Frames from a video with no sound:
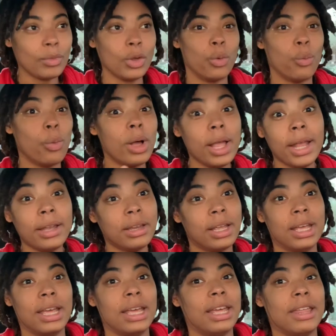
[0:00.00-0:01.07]
One,
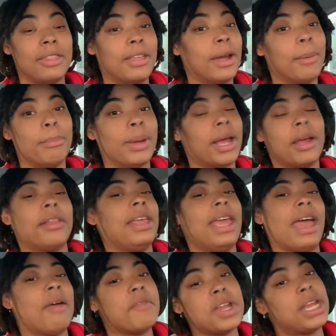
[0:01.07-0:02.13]
they're barely
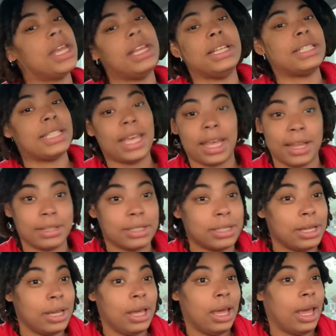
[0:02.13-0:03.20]
having any sex.
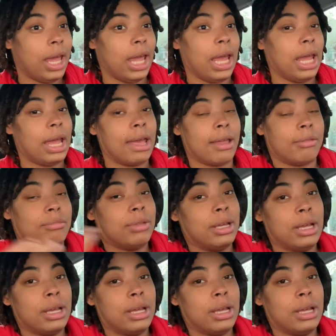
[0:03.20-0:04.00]
And